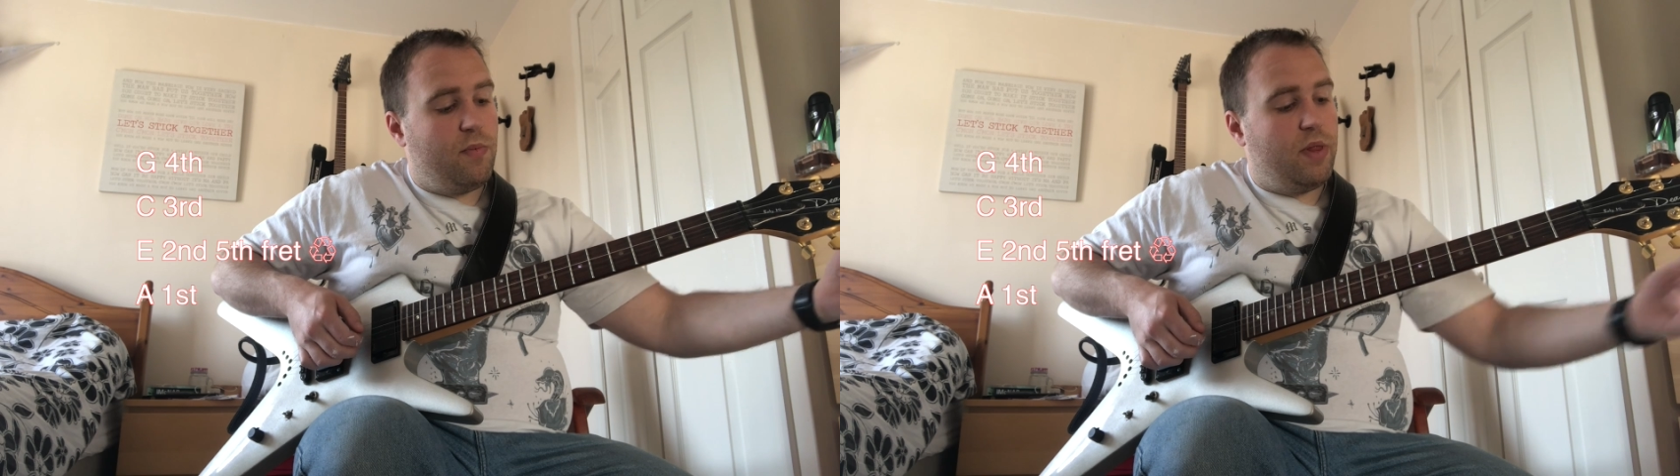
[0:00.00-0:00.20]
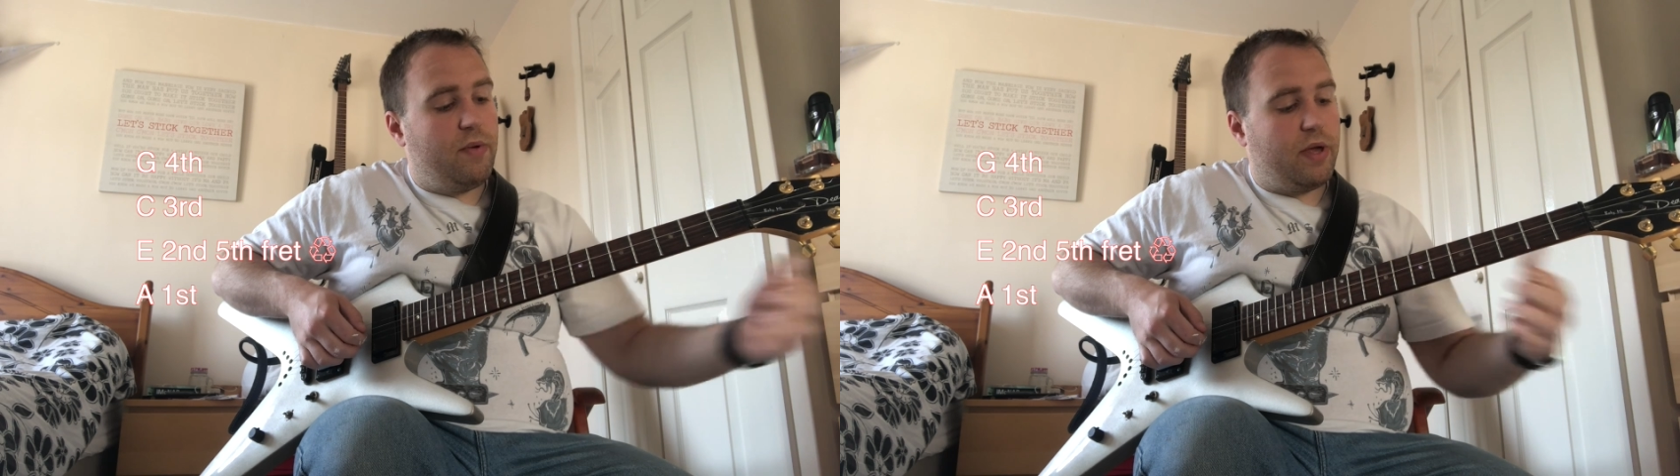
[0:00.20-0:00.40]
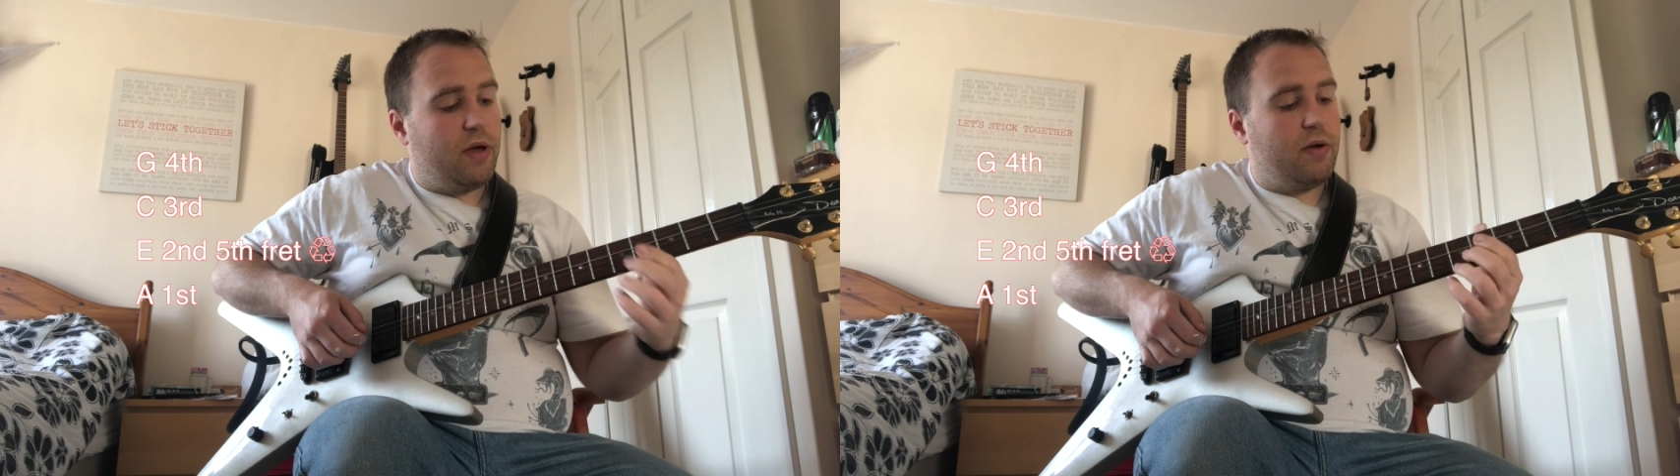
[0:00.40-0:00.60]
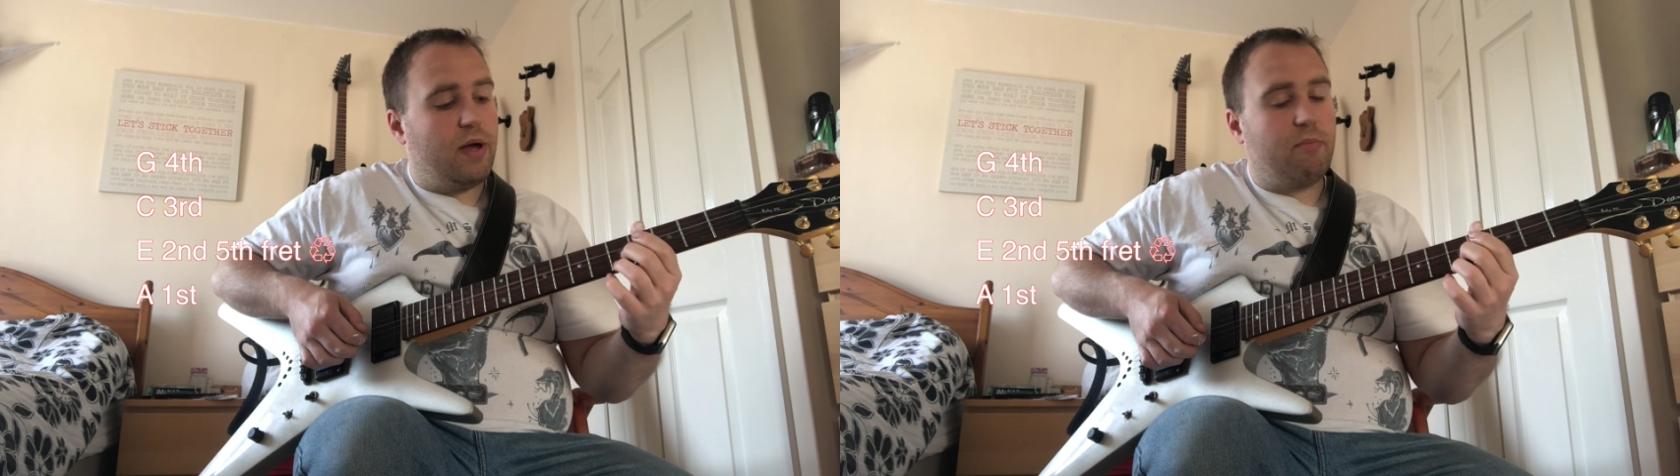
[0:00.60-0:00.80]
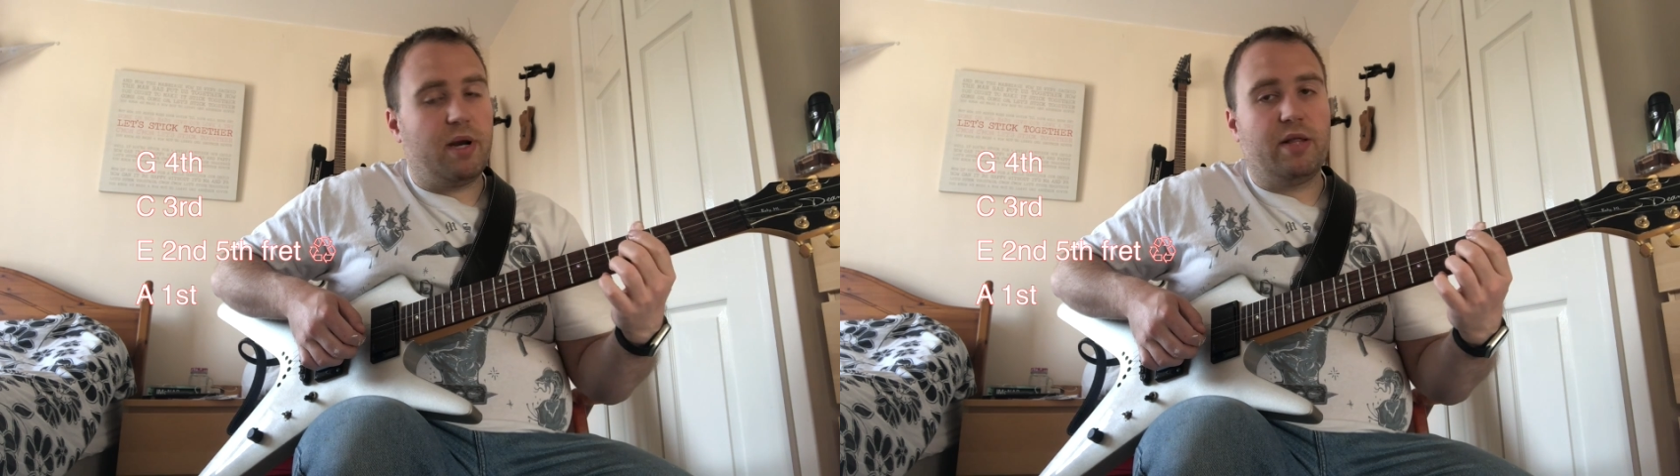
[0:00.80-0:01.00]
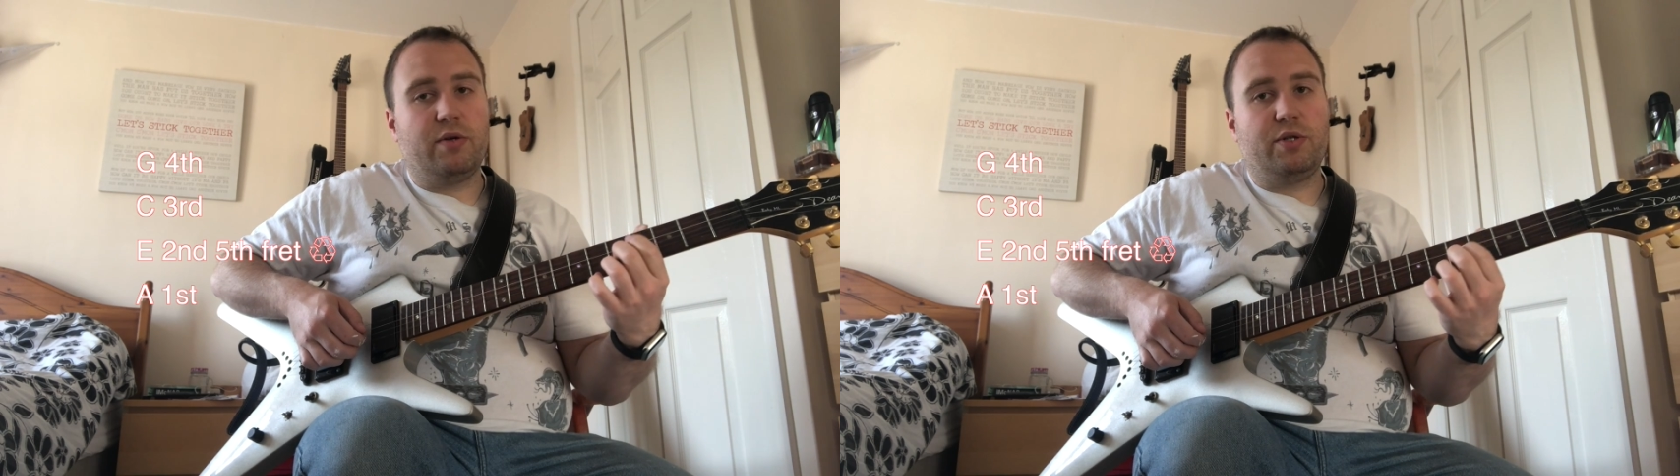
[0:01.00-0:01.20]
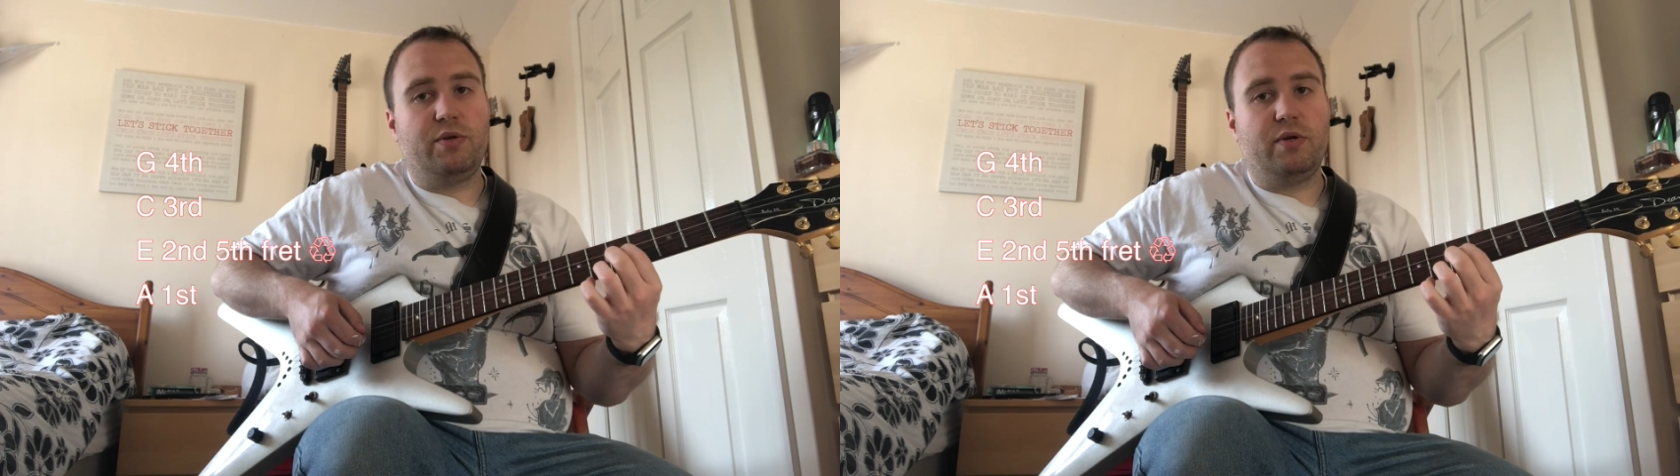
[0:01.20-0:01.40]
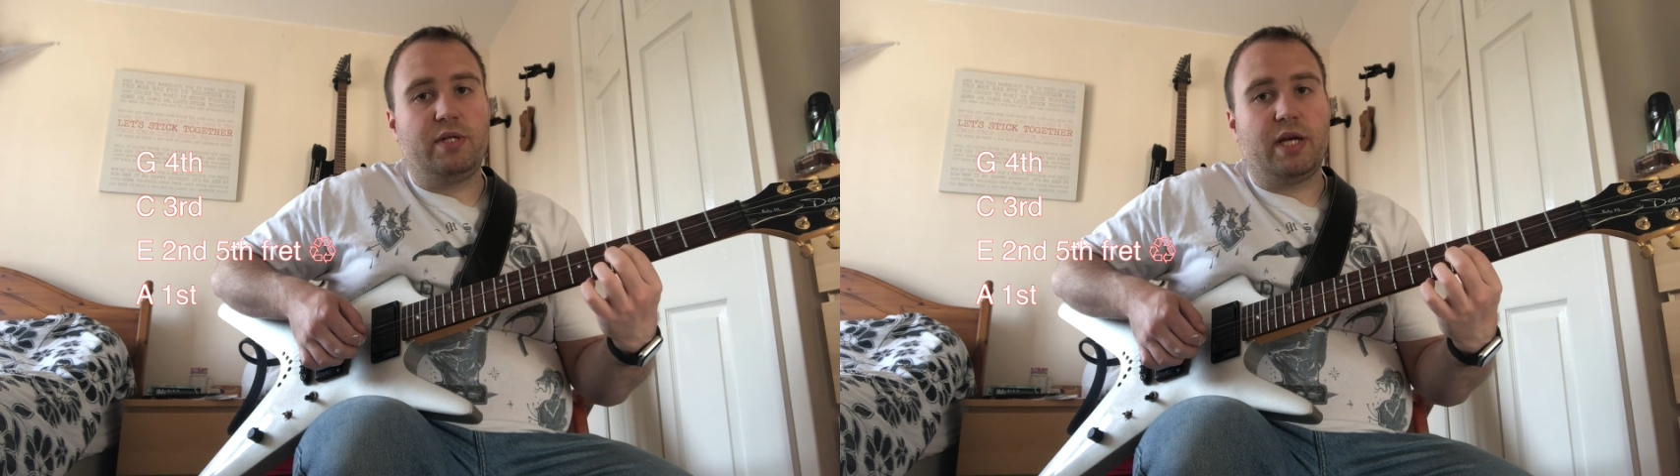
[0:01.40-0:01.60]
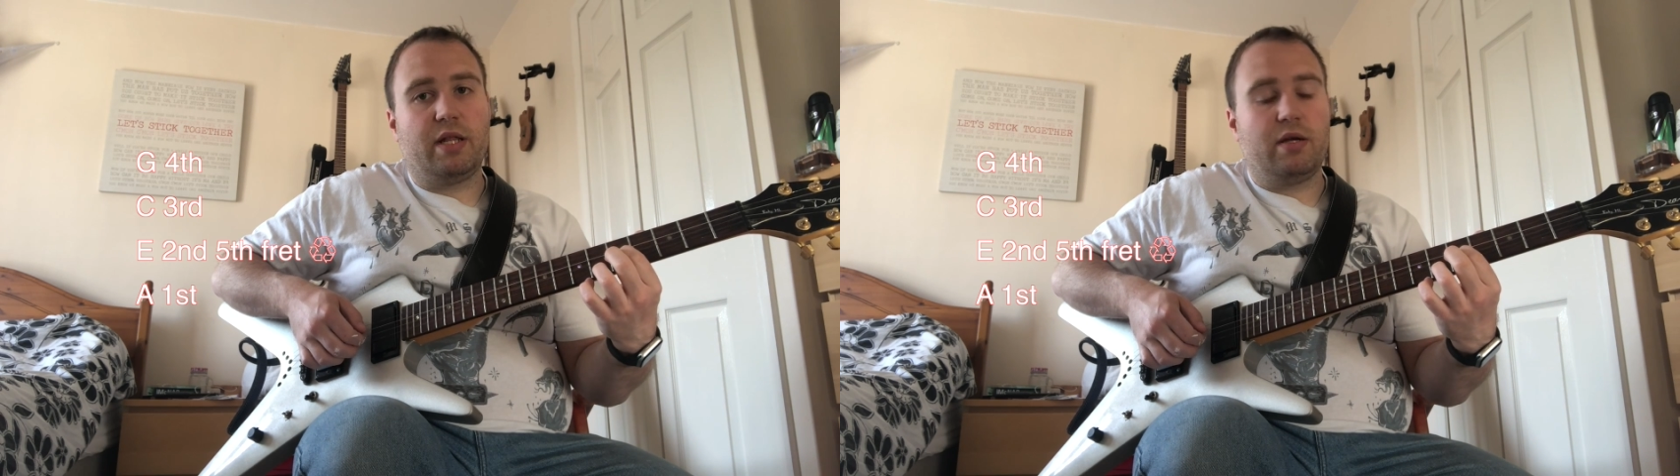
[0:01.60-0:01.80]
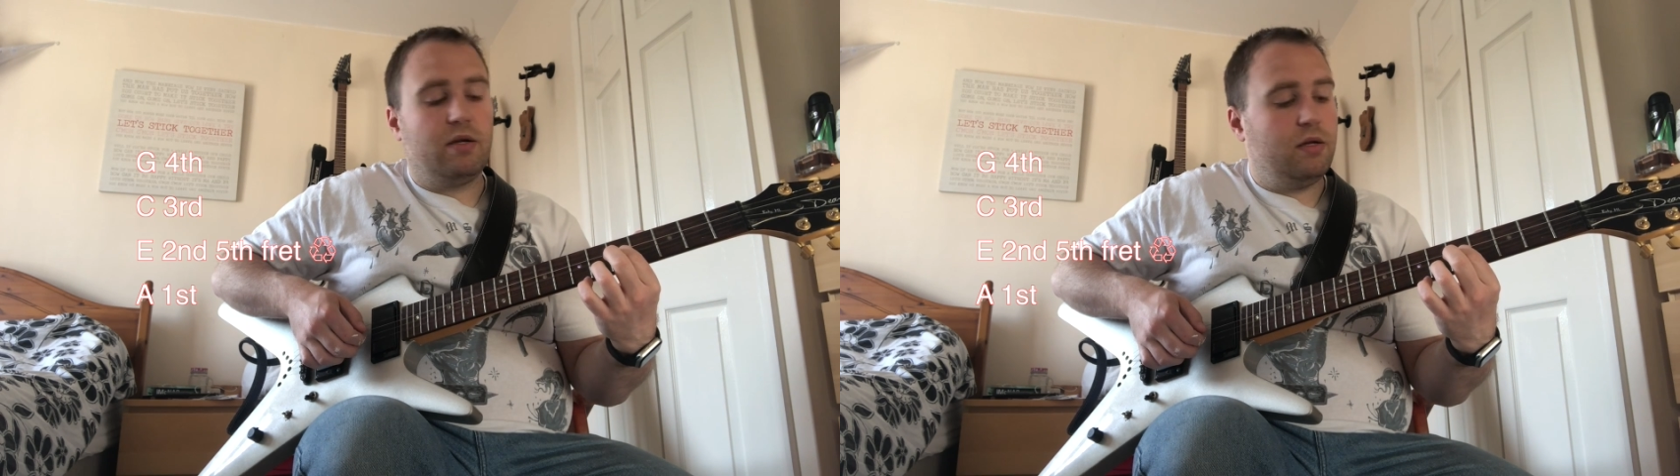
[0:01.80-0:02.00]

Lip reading: there we go, and play those two notes together,